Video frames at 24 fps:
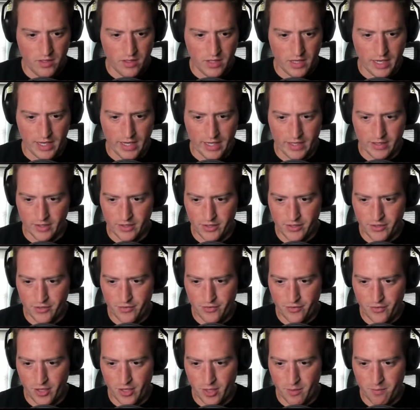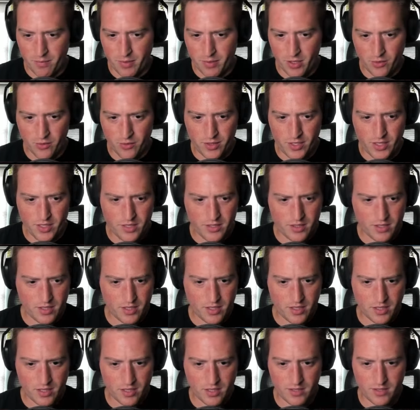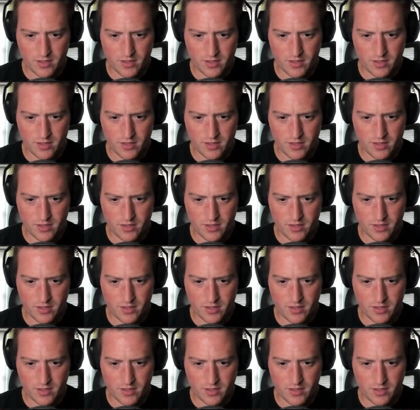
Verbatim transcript: Island for the opponent.